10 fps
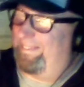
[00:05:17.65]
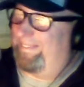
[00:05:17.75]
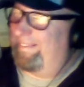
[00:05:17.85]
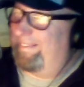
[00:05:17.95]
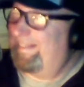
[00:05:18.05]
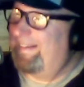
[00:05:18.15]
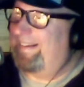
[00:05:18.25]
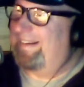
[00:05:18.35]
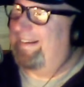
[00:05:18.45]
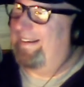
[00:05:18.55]

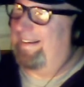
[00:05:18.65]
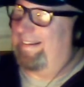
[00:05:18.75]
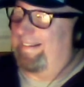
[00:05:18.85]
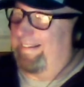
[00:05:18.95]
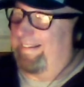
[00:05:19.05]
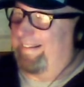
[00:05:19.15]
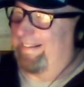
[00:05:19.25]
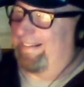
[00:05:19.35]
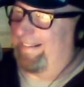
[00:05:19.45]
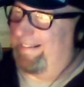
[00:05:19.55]

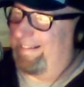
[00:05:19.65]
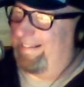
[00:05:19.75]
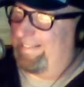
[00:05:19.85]
(silent)